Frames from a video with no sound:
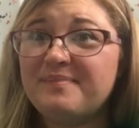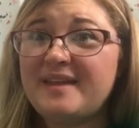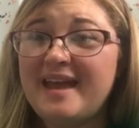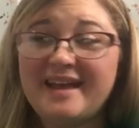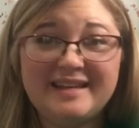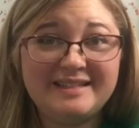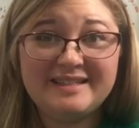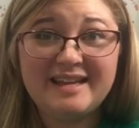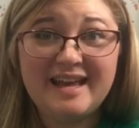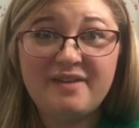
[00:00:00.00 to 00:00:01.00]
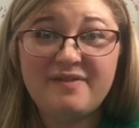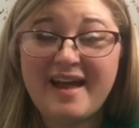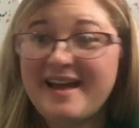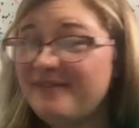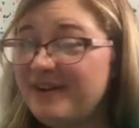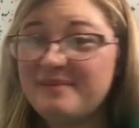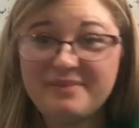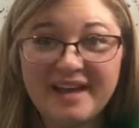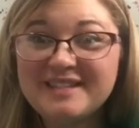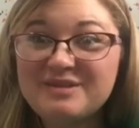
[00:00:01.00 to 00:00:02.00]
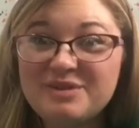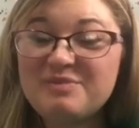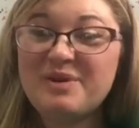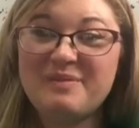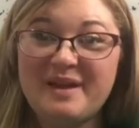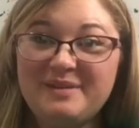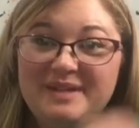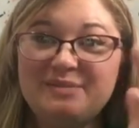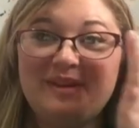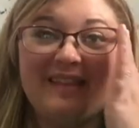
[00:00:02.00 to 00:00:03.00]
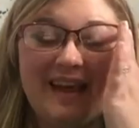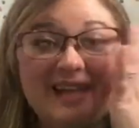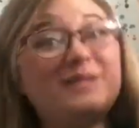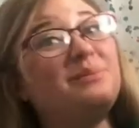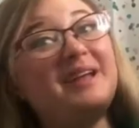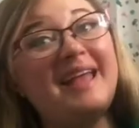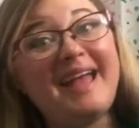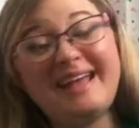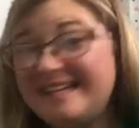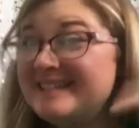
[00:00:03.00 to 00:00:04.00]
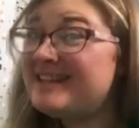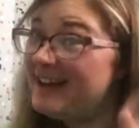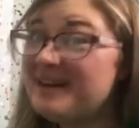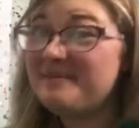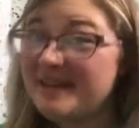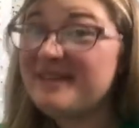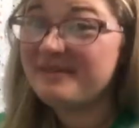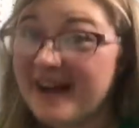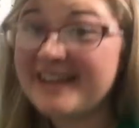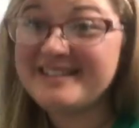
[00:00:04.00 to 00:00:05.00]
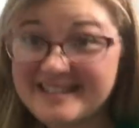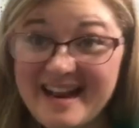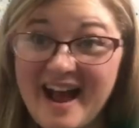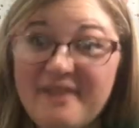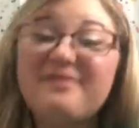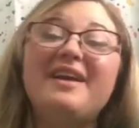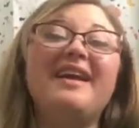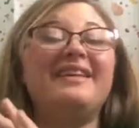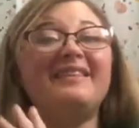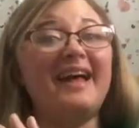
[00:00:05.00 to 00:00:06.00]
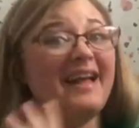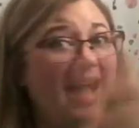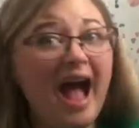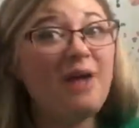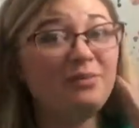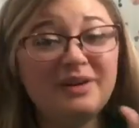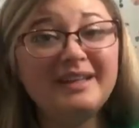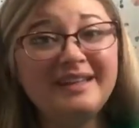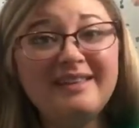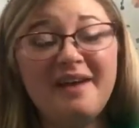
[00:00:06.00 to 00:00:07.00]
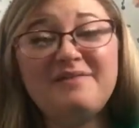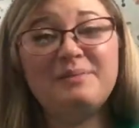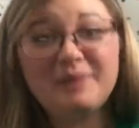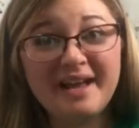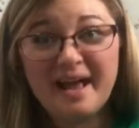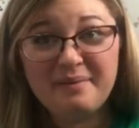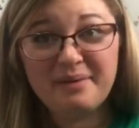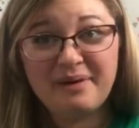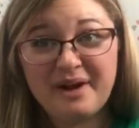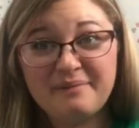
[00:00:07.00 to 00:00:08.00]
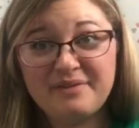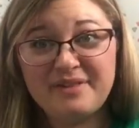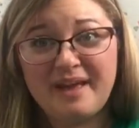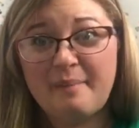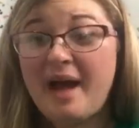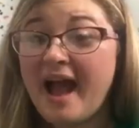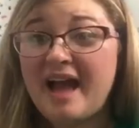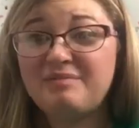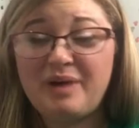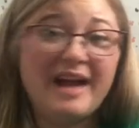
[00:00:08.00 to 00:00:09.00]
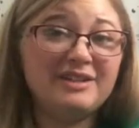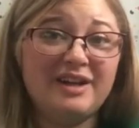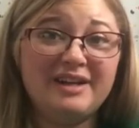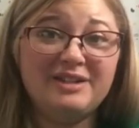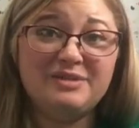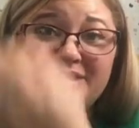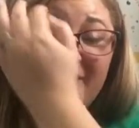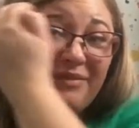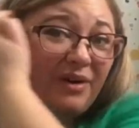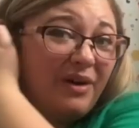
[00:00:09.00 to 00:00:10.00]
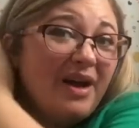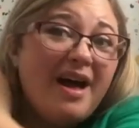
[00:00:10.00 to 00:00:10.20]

And if I ever am blessed with more babies when they get to pre-K, it's gonna be the Rod and Staff. Like, I really love the pre-K program for them. I have bragged on it to several